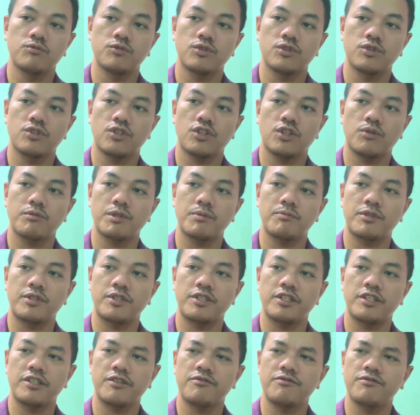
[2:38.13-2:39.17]

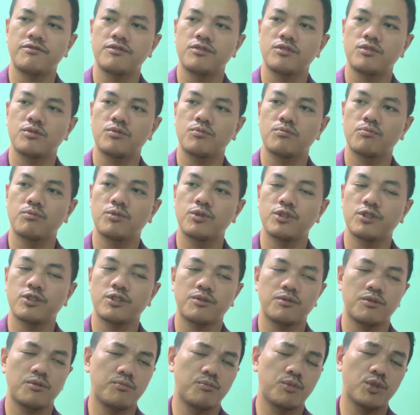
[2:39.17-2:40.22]
commemorative
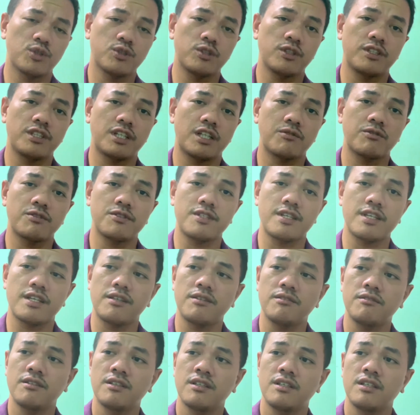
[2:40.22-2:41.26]
booklet, I would say,
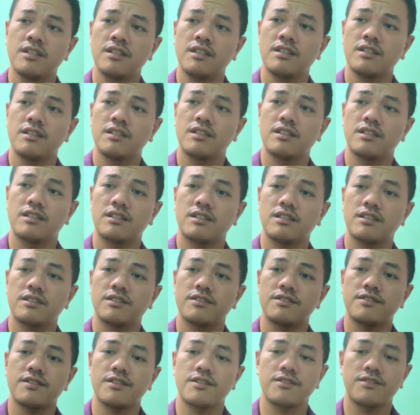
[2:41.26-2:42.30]

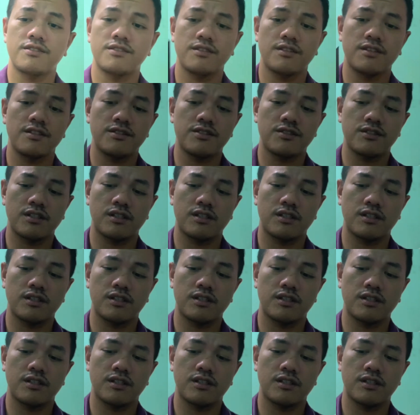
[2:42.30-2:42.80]
since this